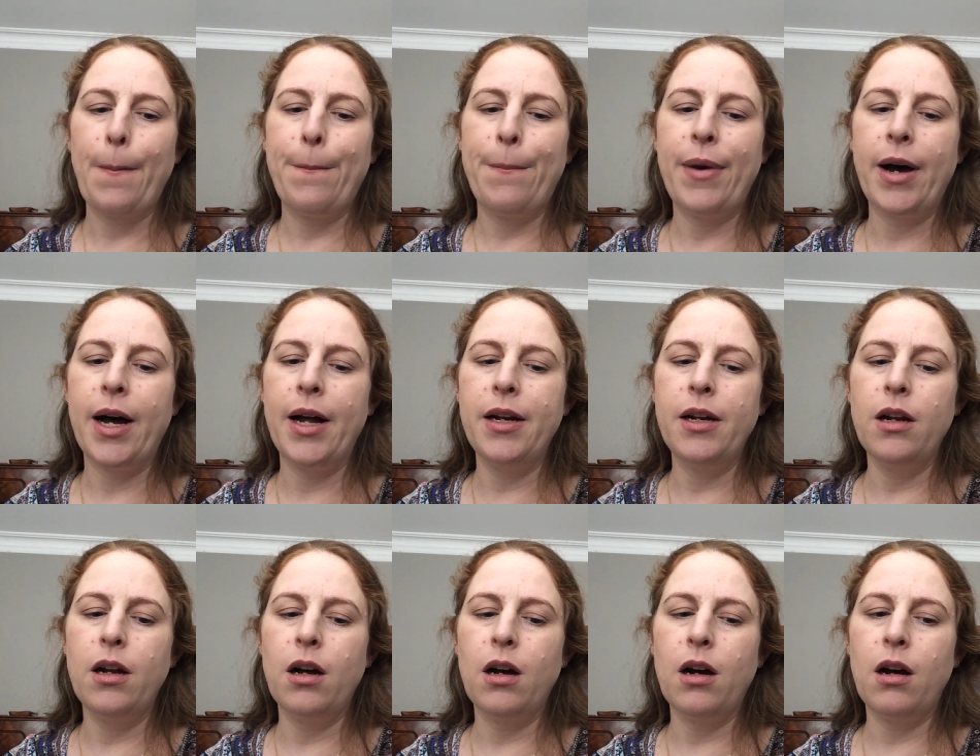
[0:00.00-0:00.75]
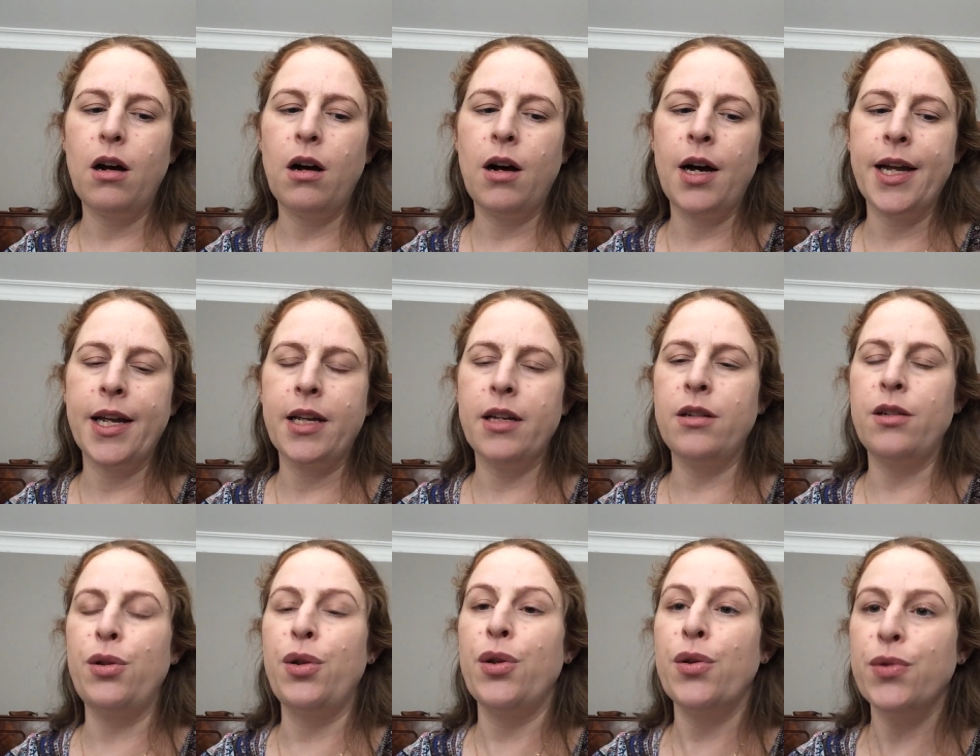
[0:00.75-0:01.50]
but I
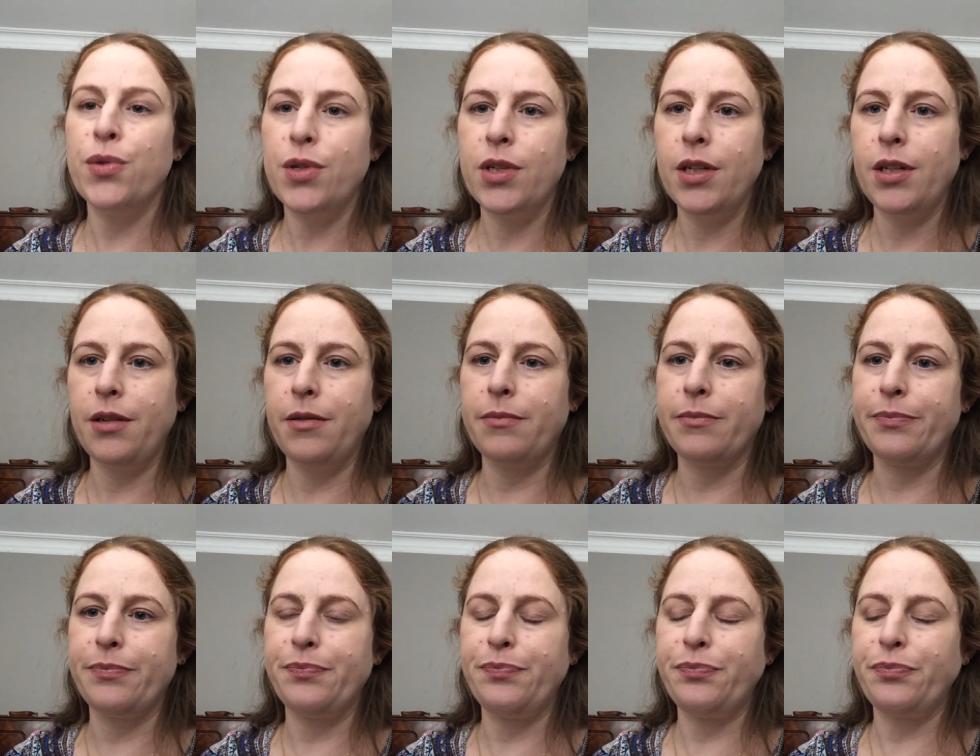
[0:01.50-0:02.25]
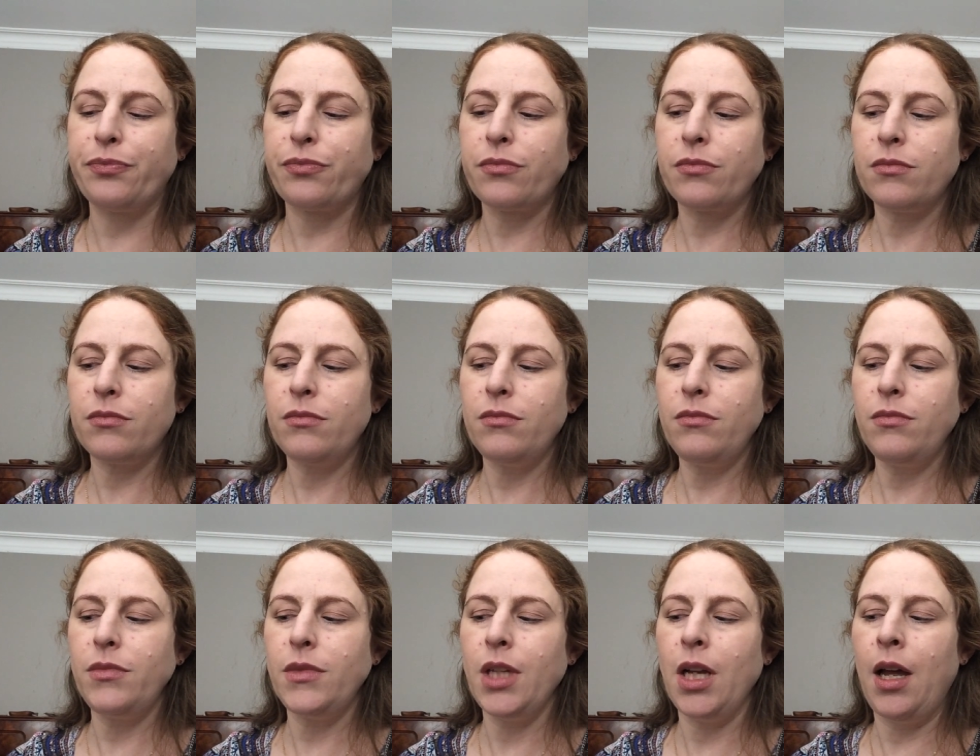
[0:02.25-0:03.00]
can use it
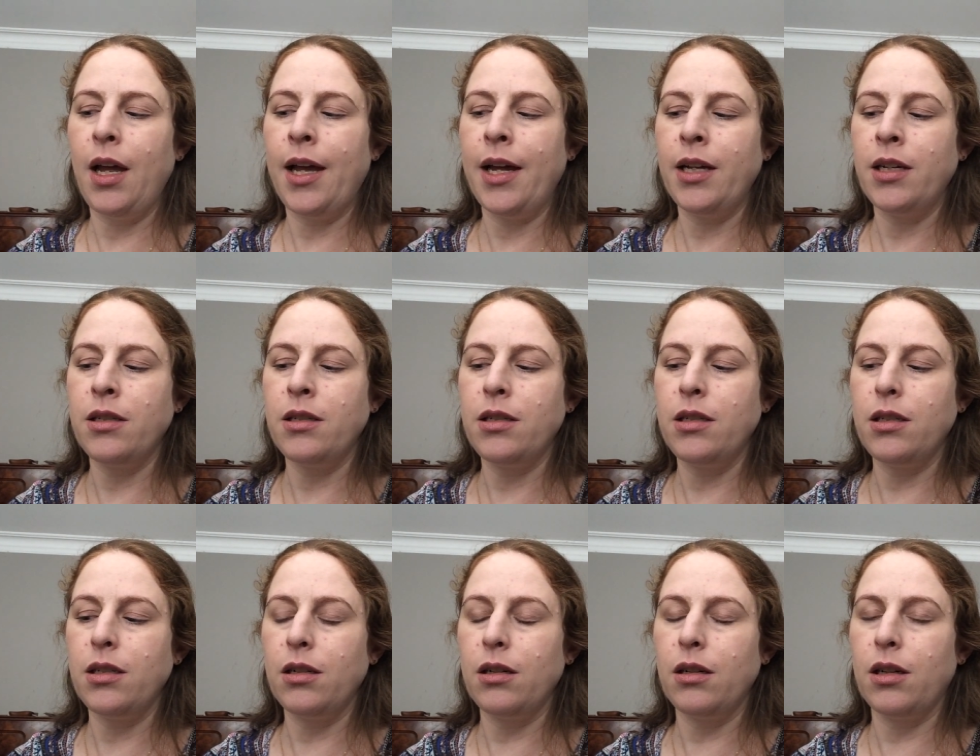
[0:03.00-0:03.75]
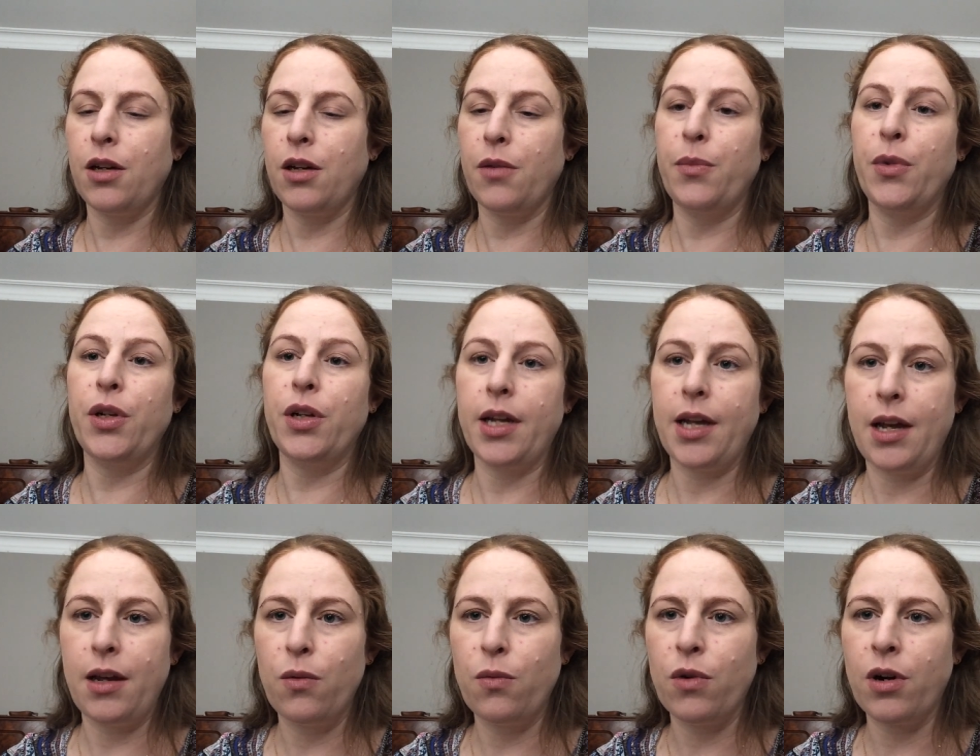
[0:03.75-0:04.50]
and
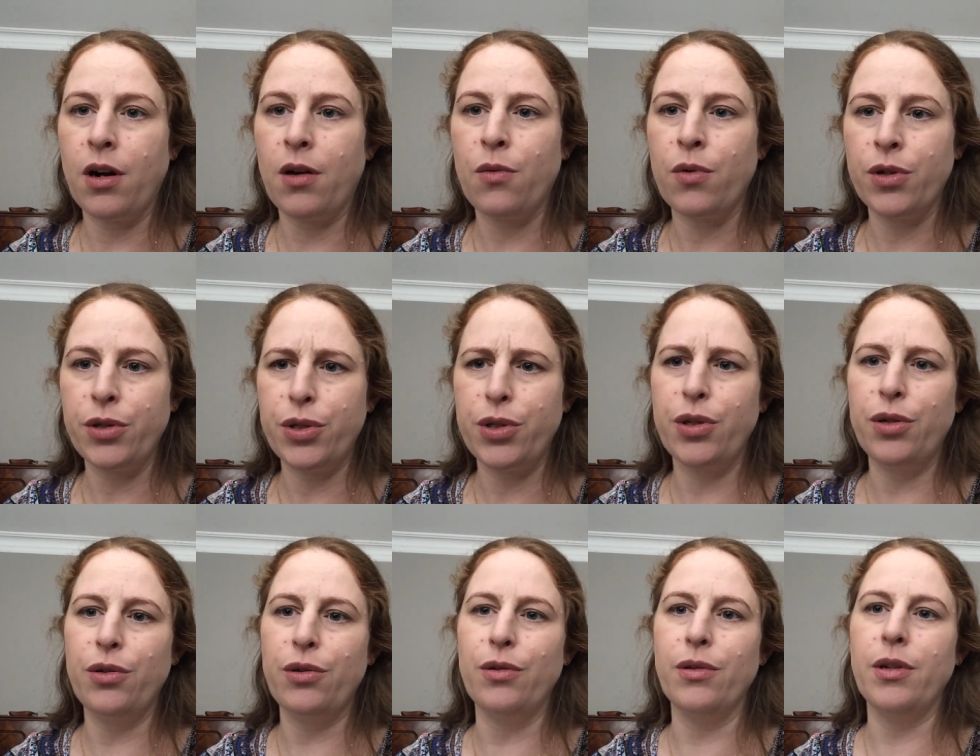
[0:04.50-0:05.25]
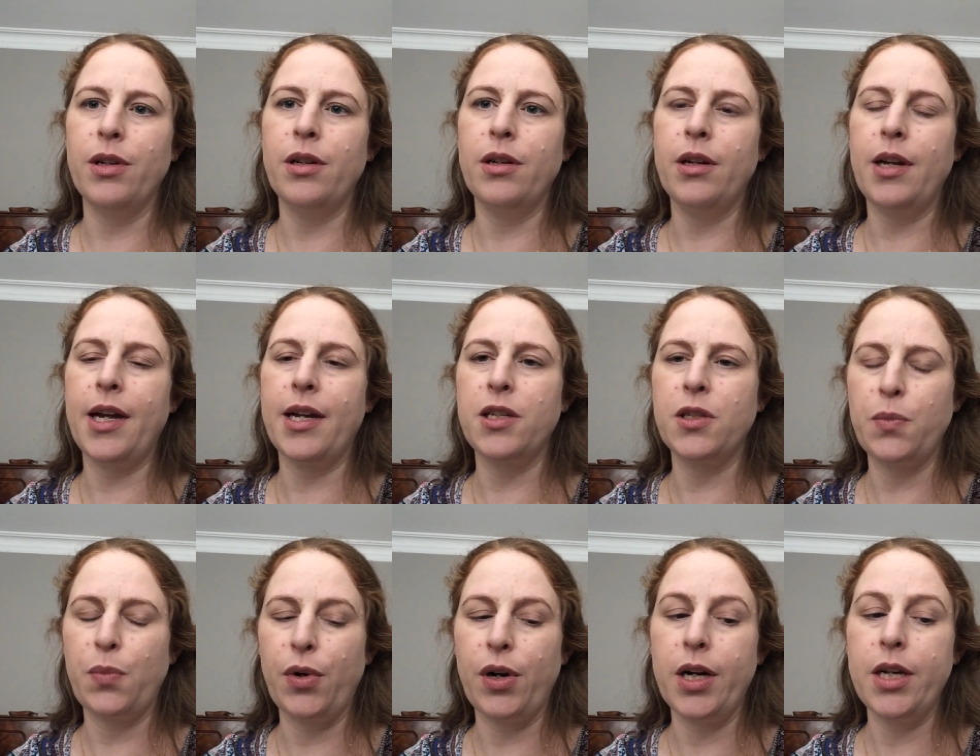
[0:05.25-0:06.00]
communicate what I want to
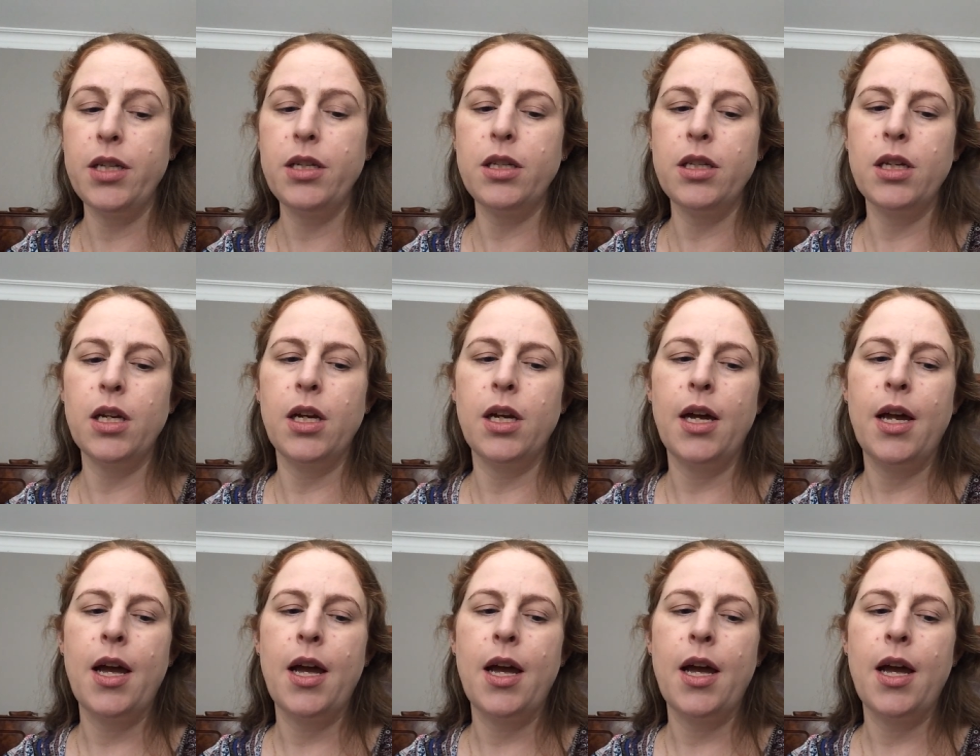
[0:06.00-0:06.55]
express.